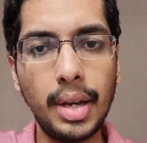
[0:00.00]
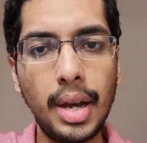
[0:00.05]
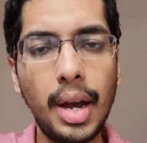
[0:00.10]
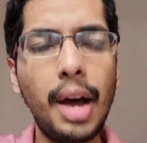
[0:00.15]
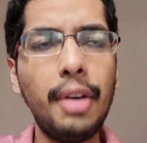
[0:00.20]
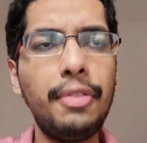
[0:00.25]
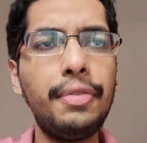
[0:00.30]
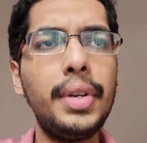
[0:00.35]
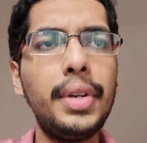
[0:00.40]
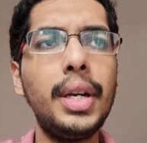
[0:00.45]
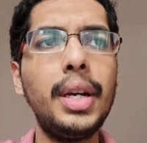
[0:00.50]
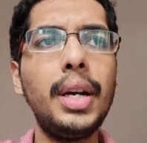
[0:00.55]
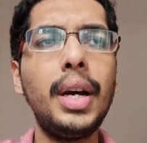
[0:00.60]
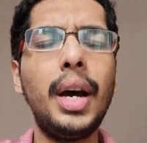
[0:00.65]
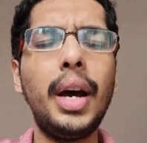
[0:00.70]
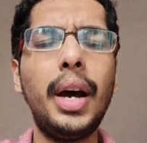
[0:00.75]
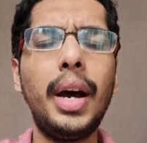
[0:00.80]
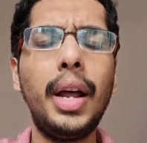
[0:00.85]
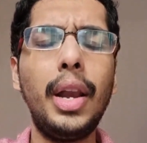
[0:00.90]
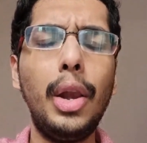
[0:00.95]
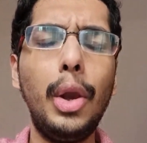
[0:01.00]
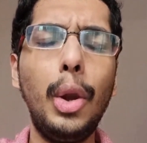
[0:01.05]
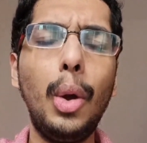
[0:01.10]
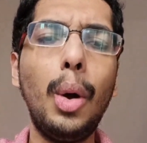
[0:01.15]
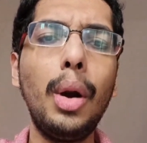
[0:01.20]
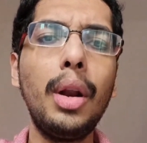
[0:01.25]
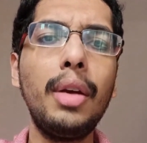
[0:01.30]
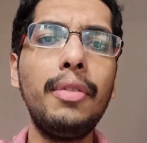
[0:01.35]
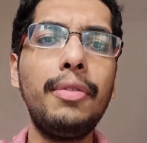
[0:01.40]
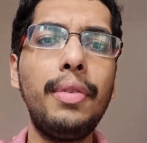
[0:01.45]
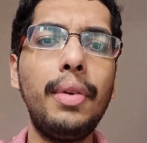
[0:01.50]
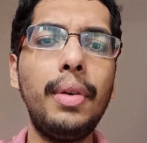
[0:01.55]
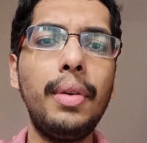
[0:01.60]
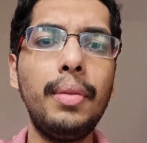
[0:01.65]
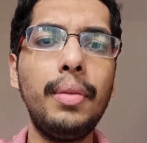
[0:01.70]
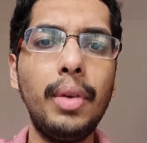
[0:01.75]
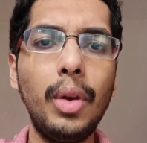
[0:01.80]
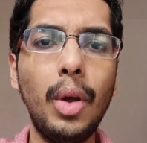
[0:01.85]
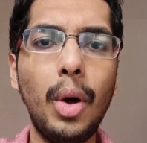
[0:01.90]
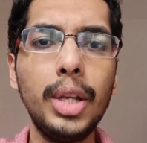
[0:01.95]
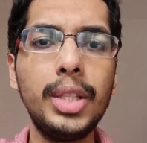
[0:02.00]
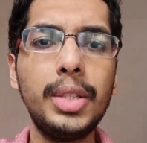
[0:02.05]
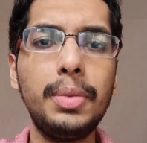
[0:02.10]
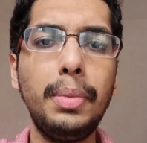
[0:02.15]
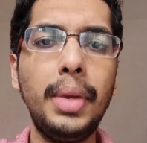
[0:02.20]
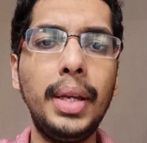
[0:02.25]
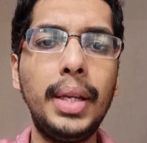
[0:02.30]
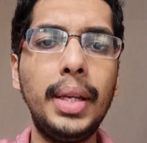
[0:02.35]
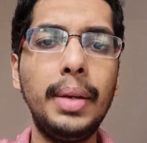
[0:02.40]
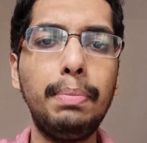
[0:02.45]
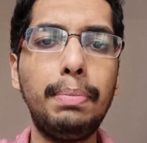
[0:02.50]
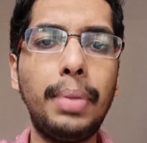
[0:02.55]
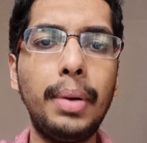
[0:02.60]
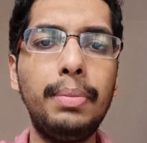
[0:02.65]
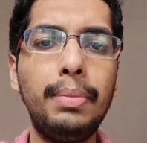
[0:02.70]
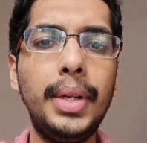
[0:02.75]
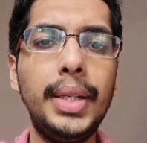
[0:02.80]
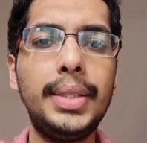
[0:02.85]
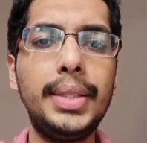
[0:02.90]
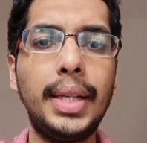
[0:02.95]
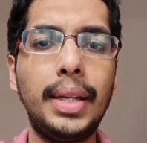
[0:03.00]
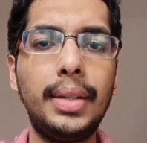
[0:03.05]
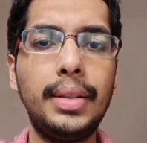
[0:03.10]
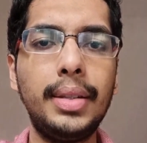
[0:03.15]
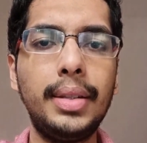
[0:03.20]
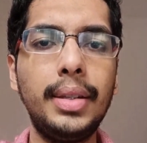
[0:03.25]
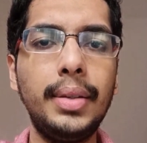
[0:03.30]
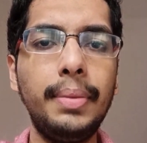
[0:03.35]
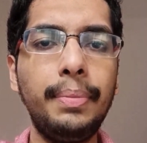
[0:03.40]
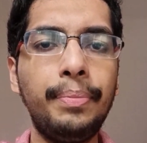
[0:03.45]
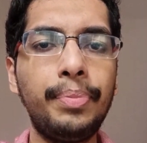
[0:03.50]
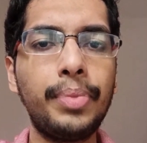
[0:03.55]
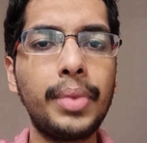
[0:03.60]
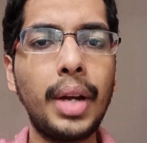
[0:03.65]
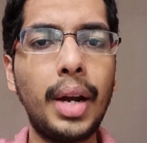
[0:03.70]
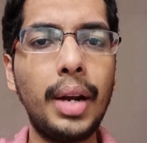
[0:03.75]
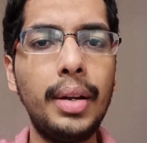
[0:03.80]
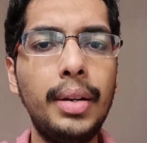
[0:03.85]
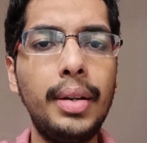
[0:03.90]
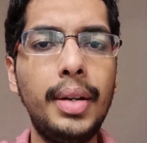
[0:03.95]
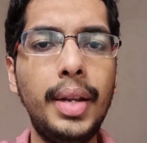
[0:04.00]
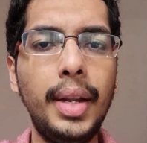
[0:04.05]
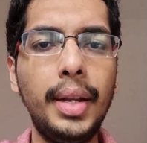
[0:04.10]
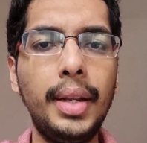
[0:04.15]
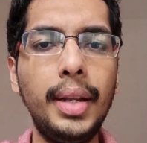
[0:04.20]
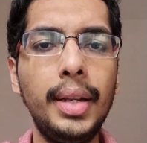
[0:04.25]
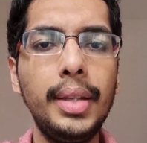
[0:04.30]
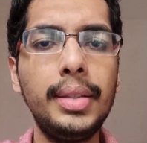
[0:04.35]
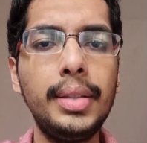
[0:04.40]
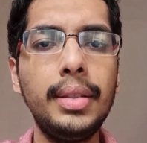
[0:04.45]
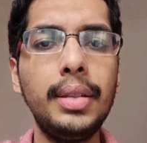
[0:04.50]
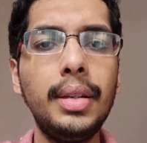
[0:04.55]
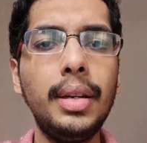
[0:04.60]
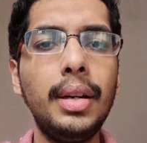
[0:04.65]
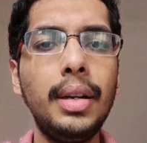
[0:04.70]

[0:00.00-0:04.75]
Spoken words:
after a lot of loss making public sector undertakings